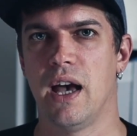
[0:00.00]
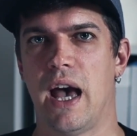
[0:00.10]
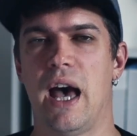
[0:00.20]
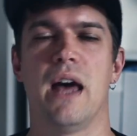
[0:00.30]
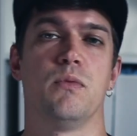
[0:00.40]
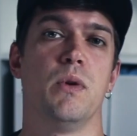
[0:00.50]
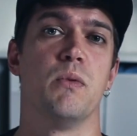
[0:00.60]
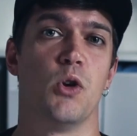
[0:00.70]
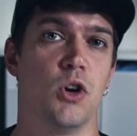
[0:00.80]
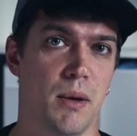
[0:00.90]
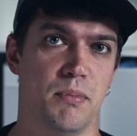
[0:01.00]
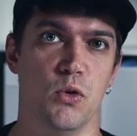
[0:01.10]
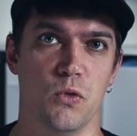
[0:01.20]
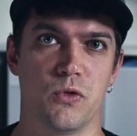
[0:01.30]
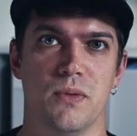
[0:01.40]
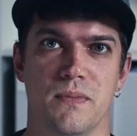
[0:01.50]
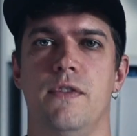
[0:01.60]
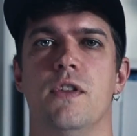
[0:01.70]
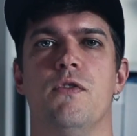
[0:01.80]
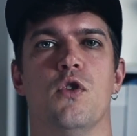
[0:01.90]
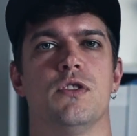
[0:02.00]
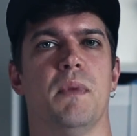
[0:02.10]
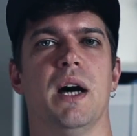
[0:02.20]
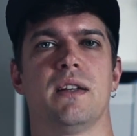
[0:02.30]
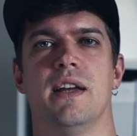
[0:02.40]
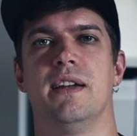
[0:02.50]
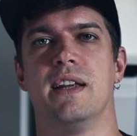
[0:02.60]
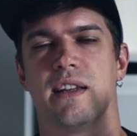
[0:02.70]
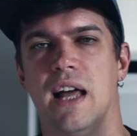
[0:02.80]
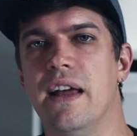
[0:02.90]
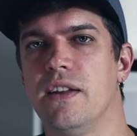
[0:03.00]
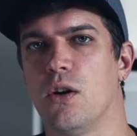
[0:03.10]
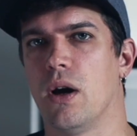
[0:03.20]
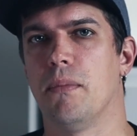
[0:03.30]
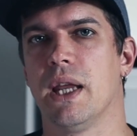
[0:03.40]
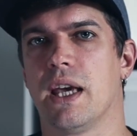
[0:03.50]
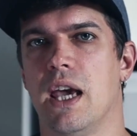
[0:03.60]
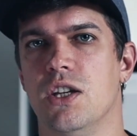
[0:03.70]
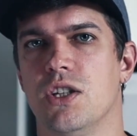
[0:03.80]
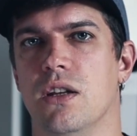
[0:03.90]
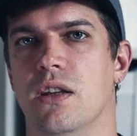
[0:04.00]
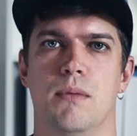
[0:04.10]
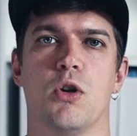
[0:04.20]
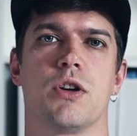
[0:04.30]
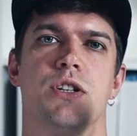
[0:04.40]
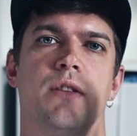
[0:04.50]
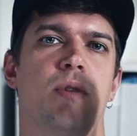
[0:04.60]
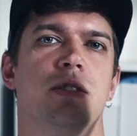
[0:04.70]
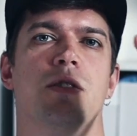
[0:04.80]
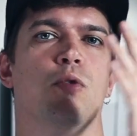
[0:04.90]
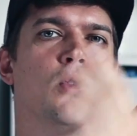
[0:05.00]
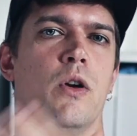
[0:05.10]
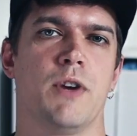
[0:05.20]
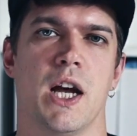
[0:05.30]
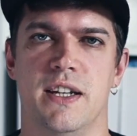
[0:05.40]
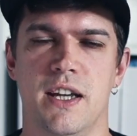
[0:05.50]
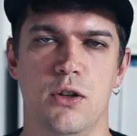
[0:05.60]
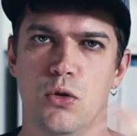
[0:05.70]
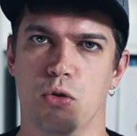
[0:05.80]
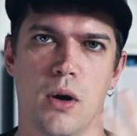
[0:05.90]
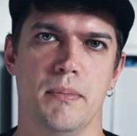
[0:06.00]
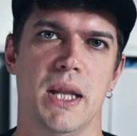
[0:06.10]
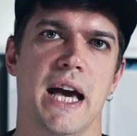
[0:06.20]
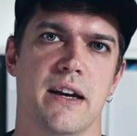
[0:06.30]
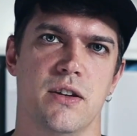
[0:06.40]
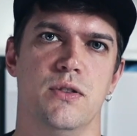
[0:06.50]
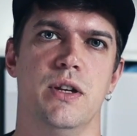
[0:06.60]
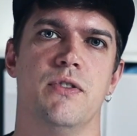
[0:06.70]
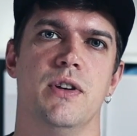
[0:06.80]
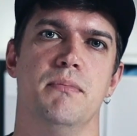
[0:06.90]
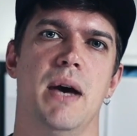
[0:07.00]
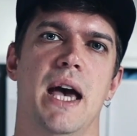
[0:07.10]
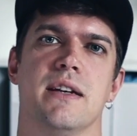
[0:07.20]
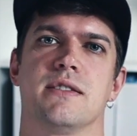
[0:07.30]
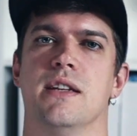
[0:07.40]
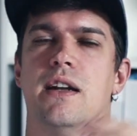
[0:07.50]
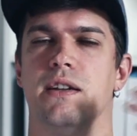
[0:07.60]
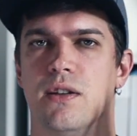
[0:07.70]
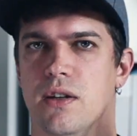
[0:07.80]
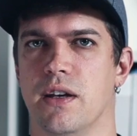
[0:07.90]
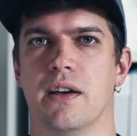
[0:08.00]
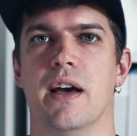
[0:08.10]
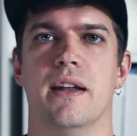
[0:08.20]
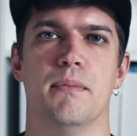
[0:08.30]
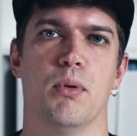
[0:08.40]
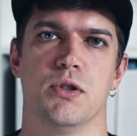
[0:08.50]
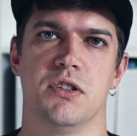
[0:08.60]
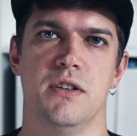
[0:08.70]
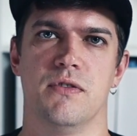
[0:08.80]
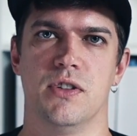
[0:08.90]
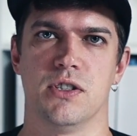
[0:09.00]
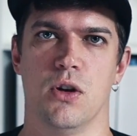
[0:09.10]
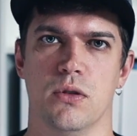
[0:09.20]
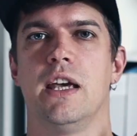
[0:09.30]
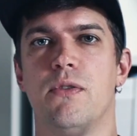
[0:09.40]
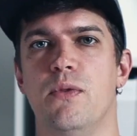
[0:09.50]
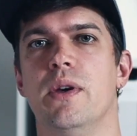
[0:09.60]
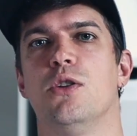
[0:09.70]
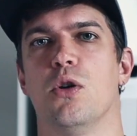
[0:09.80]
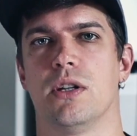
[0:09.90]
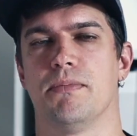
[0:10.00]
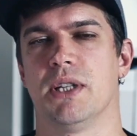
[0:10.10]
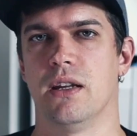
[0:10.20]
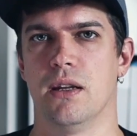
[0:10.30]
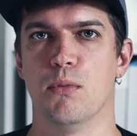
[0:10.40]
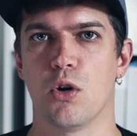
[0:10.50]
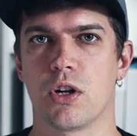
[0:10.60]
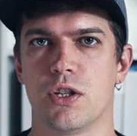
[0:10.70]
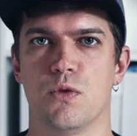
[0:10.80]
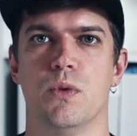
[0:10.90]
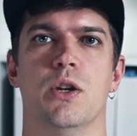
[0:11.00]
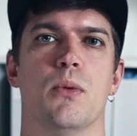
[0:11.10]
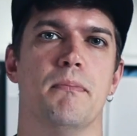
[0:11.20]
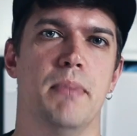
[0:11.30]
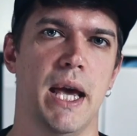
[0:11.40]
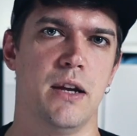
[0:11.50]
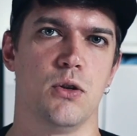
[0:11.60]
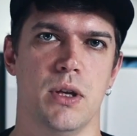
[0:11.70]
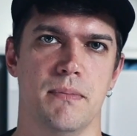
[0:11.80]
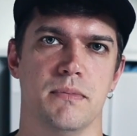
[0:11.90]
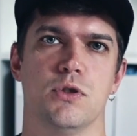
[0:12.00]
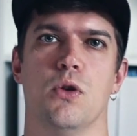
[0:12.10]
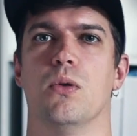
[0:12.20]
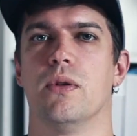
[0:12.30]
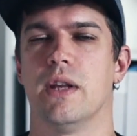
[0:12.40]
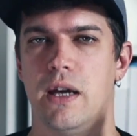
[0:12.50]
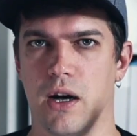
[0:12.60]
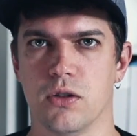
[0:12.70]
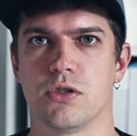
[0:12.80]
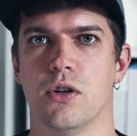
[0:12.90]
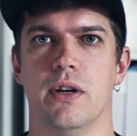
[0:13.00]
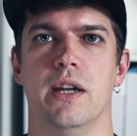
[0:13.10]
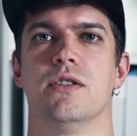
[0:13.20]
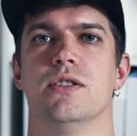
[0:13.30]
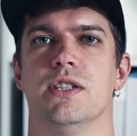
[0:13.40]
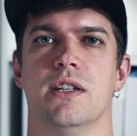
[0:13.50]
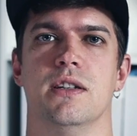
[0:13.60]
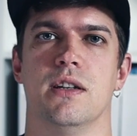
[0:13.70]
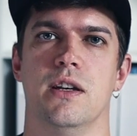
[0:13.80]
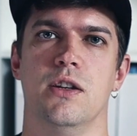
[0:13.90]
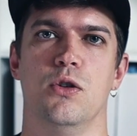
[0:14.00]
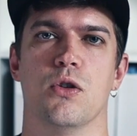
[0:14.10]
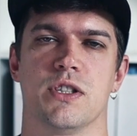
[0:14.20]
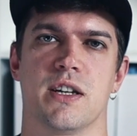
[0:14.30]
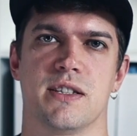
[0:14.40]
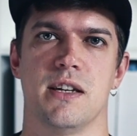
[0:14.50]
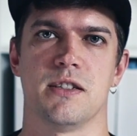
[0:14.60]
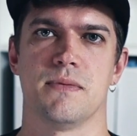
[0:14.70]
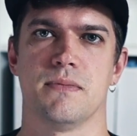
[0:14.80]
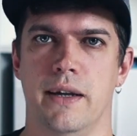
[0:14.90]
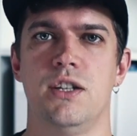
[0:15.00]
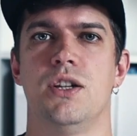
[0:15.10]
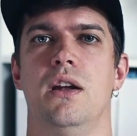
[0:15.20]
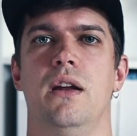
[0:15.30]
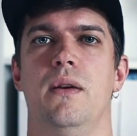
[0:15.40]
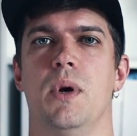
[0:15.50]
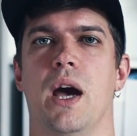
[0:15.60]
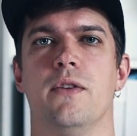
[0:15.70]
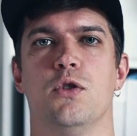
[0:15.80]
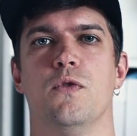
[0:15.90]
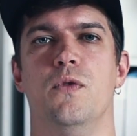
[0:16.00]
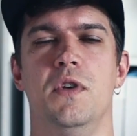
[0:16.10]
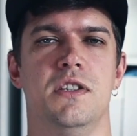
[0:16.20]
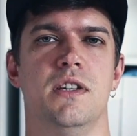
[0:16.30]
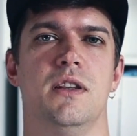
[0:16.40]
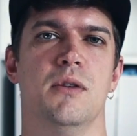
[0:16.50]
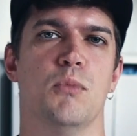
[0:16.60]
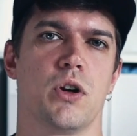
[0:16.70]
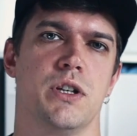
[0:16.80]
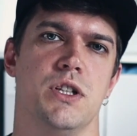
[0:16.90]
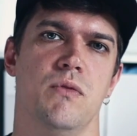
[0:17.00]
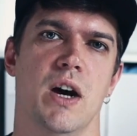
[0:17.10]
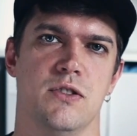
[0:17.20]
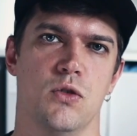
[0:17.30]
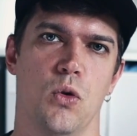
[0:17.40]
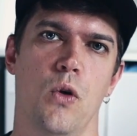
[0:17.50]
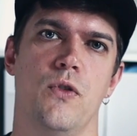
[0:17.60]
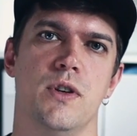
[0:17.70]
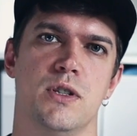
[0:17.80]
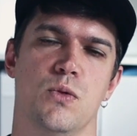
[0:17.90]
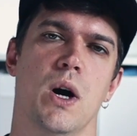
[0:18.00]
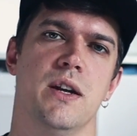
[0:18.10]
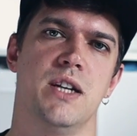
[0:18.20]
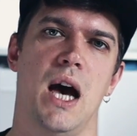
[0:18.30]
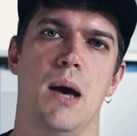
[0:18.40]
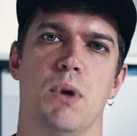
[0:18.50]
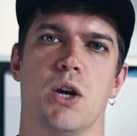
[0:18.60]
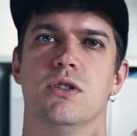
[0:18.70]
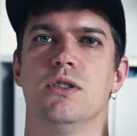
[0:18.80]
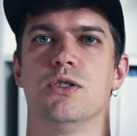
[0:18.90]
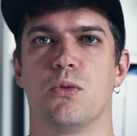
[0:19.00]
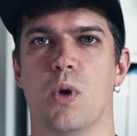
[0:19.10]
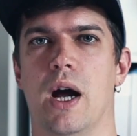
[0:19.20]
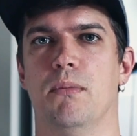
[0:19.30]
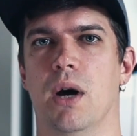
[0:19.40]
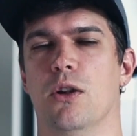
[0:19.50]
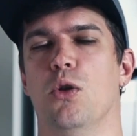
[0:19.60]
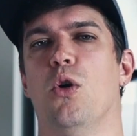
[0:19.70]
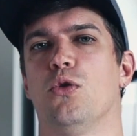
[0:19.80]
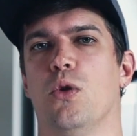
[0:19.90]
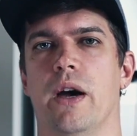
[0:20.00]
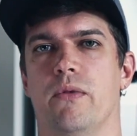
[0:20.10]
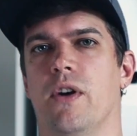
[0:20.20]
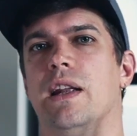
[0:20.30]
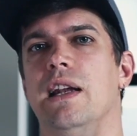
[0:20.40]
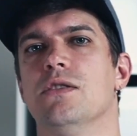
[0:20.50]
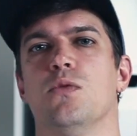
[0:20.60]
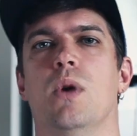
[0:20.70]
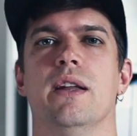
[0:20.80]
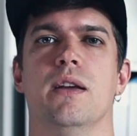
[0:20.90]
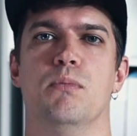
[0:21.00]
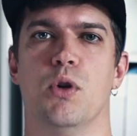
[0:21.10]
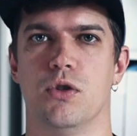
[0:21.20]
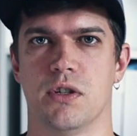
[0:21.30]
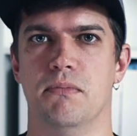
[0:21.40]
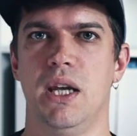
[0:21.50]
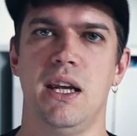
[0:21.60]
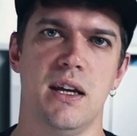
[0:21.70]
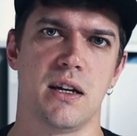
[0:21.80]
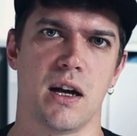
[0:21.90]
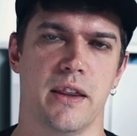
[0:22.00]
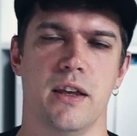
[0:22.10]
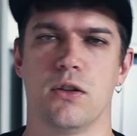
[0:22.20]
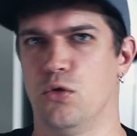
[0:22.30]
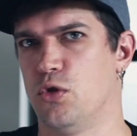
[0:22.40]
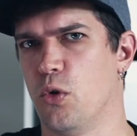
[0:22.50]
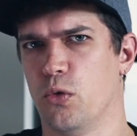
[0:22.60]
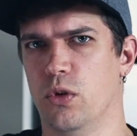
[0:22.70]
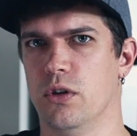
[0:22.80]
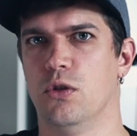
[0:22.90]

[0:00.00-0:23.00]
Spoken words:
and we were approved. If the first bank had declined our application, the mortgage advisor would have continued to applying to different banks until he get a positive result. If we don't obtain the mortgage, we don't pay to him, so they also interested in your success. Additionally, we had to visit the mortgage advisor office one time because it's required by law to have at least one in-person meeting, I think to show the